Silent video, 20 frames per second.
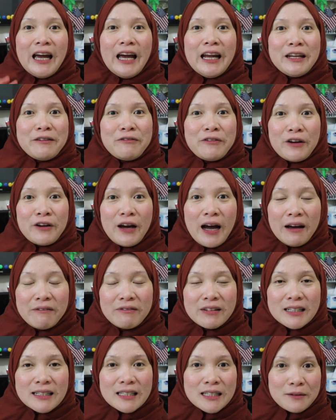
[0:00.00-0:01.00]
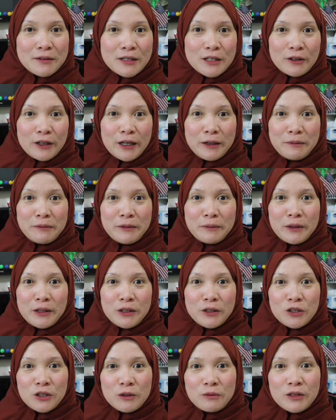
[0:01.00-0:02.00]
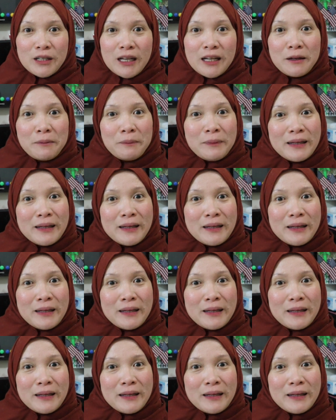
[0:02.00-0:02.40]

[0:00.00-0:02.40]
And if you haven't subscribed on my YouTube channel,